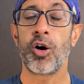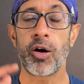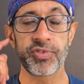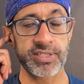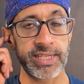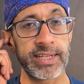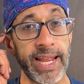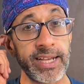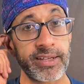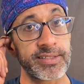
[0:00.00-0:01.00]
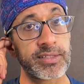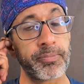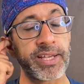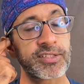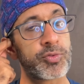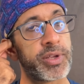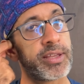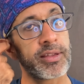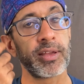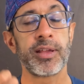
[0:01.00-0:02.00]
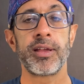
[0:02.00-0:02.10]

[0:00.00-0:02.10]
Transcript: Obviously, light is the best way,